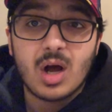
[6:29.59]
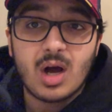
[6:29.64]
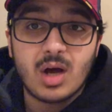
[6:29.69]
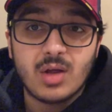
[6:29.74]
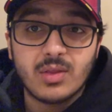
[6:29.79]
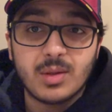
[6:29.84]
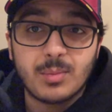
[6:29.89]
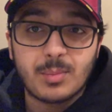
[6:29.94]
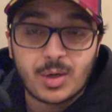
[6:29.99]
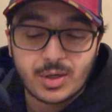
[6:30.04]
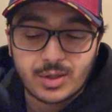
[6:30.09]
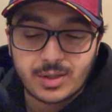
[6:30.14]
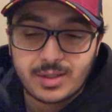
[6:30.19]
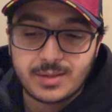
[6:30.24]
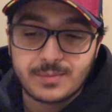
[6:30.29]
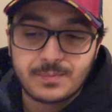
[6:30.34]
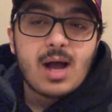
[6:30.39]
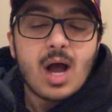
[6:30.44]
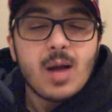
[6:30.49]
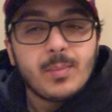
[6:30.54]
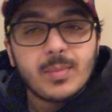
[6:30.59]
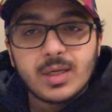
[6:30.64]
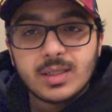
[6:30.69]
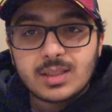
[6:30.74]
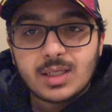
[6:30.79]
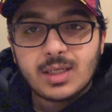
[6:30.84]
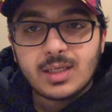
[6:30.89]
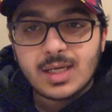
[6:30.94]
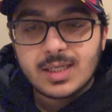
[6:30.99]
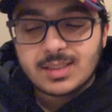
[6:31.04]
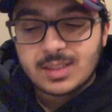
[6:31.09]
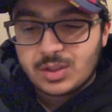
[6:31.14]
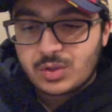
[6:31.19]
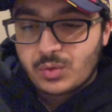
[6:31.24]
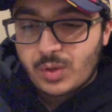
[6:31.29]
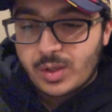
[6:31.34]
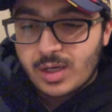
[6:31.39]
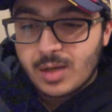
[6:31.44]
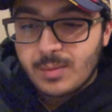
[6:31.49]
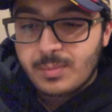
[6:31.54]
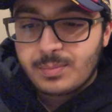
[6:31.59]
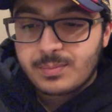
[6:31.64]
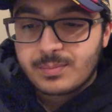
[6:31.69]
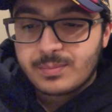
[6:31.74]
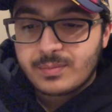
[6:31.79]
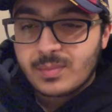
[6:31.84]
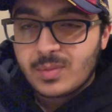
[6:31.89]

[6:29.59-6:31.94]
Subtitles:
on the market. I'm going to tell you guys this straight up.